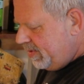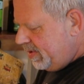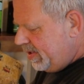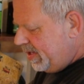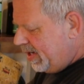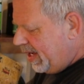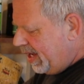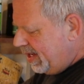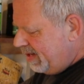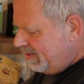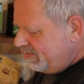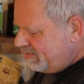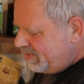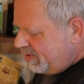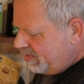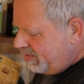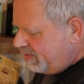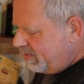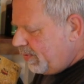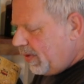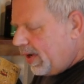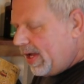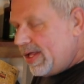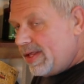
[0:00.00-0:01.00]
Not
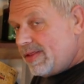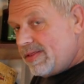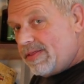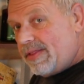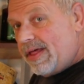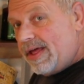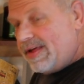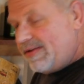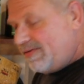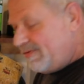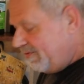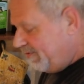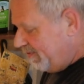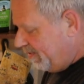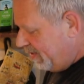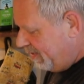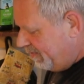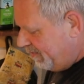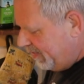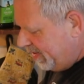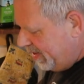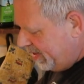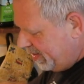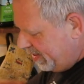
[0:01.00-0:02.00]
quite light and
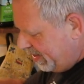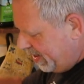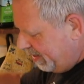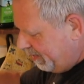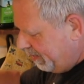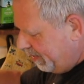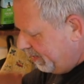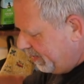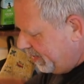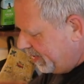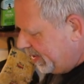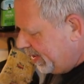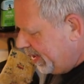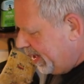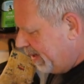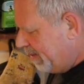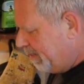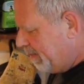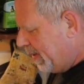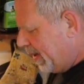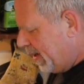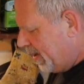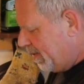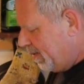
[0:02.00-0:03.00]
fluffy like we would
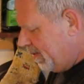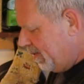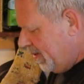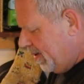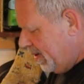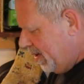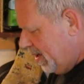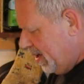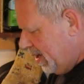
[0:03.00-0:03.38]
cake batter.